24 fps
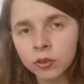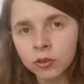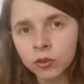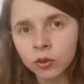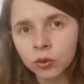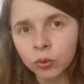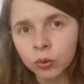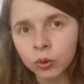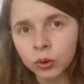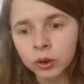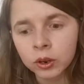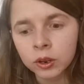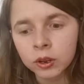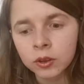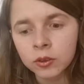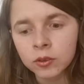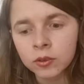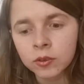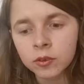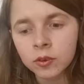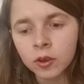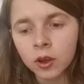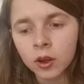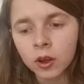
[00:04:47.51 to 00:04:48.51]
stories
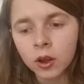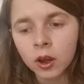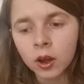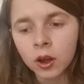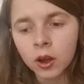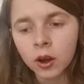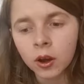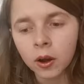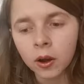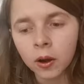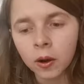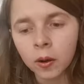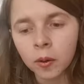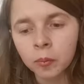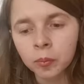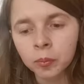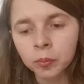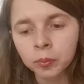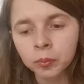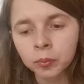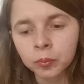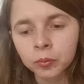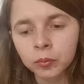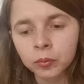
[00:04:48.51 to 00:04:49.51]

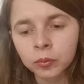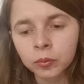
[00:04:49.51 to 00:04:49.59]
can